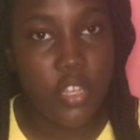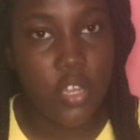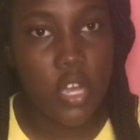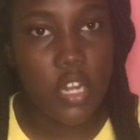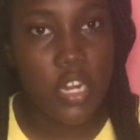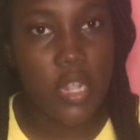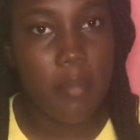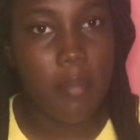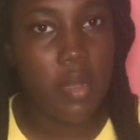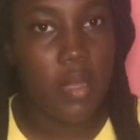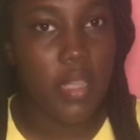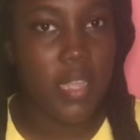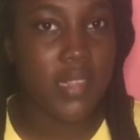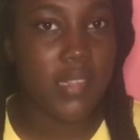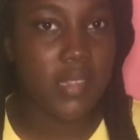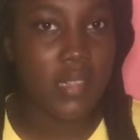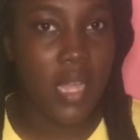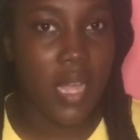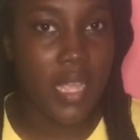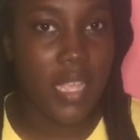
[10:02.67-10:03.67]
gun it, but it's
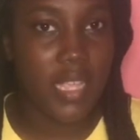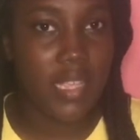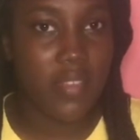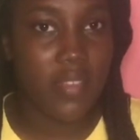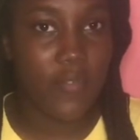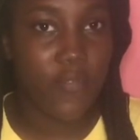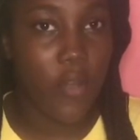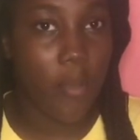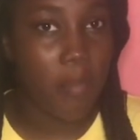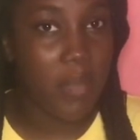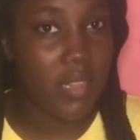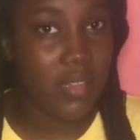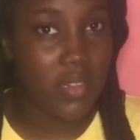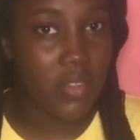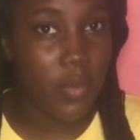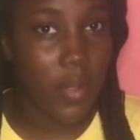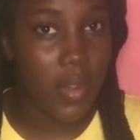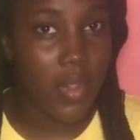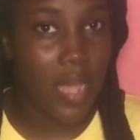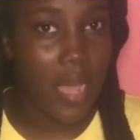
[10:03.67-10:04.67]
not easy for me to do
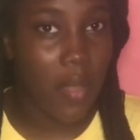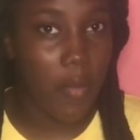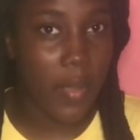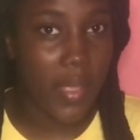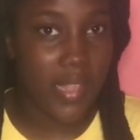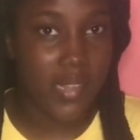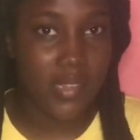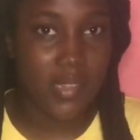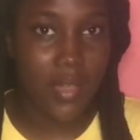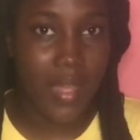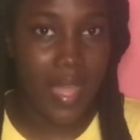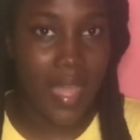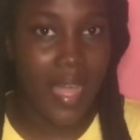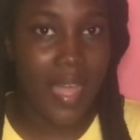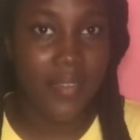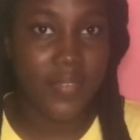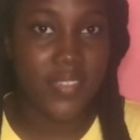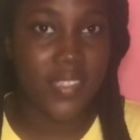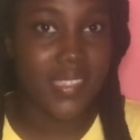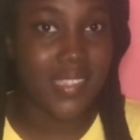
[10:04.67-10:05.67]
it that way, so I
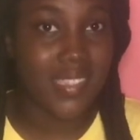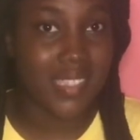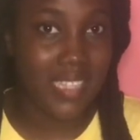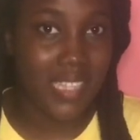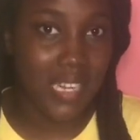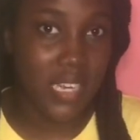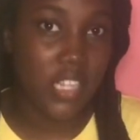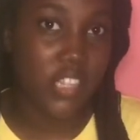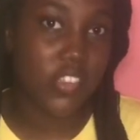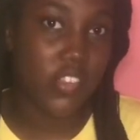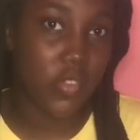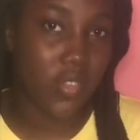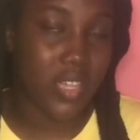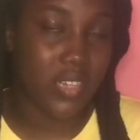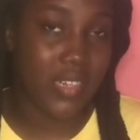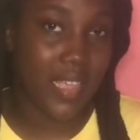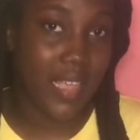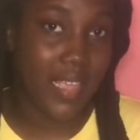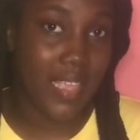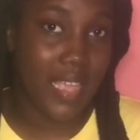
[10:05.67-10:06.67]
have to seal it so that
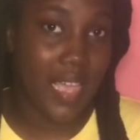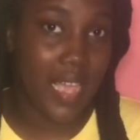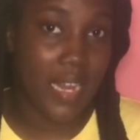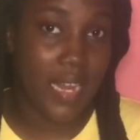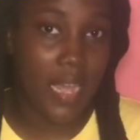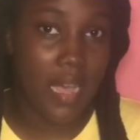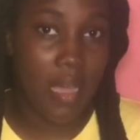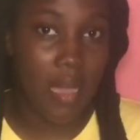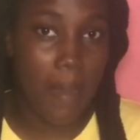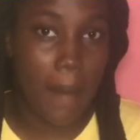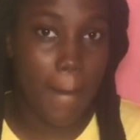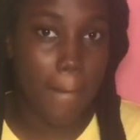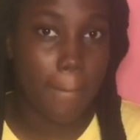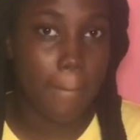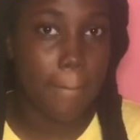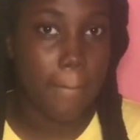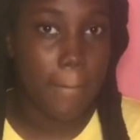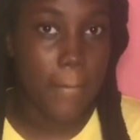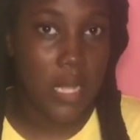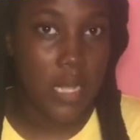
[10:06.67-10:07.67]
I can
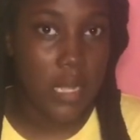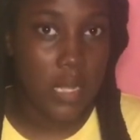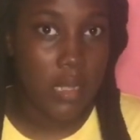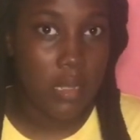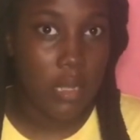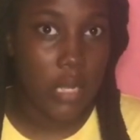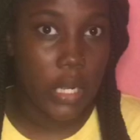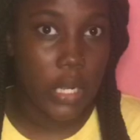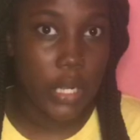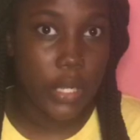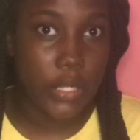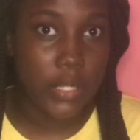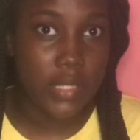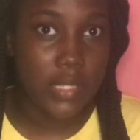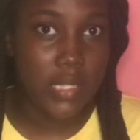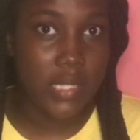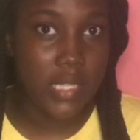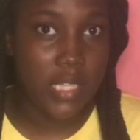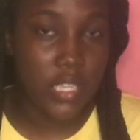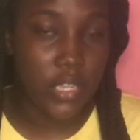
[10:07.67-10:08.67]

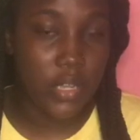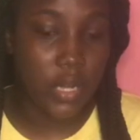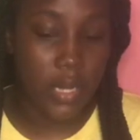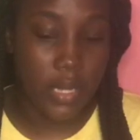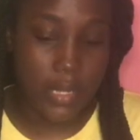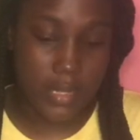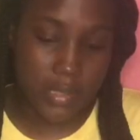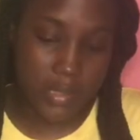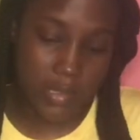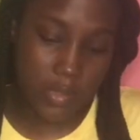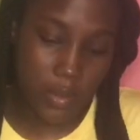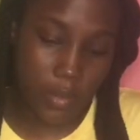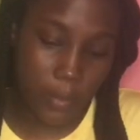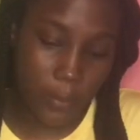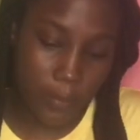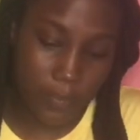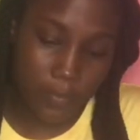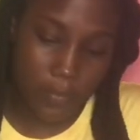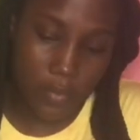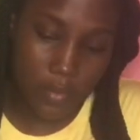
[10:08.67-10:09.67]
heat gun it. So
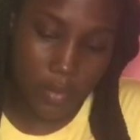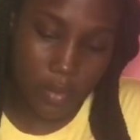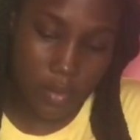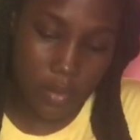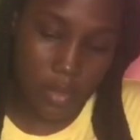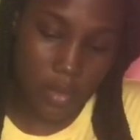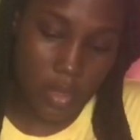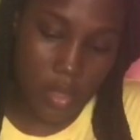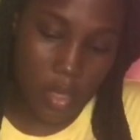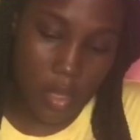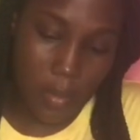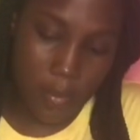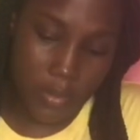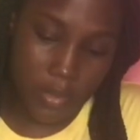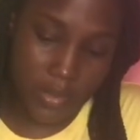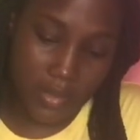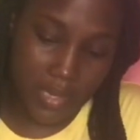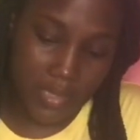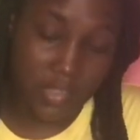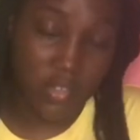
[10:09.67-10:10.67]
put
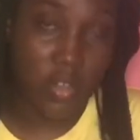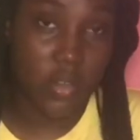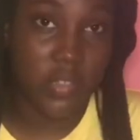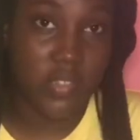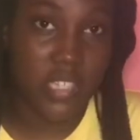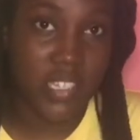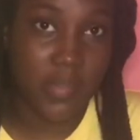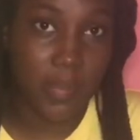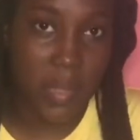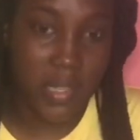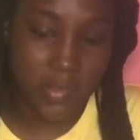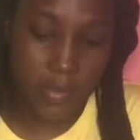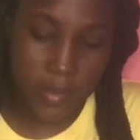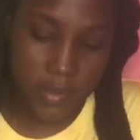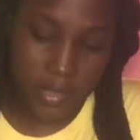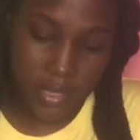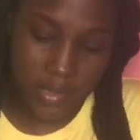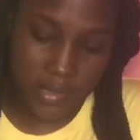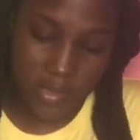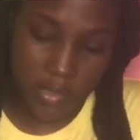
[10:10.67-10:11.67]
it as close as possible to
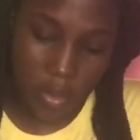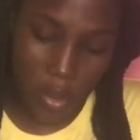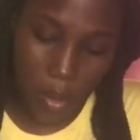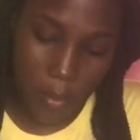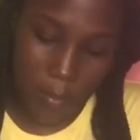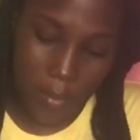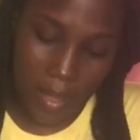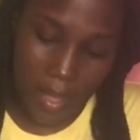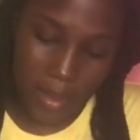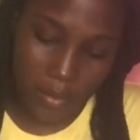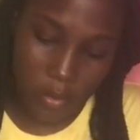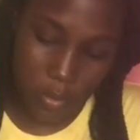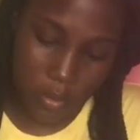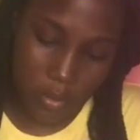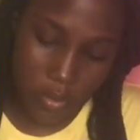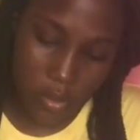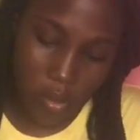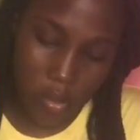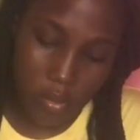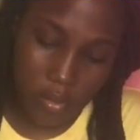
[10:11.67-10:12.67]
the soap and hold
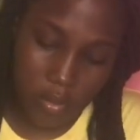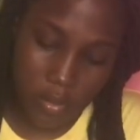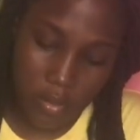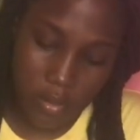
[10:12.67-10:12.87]
down.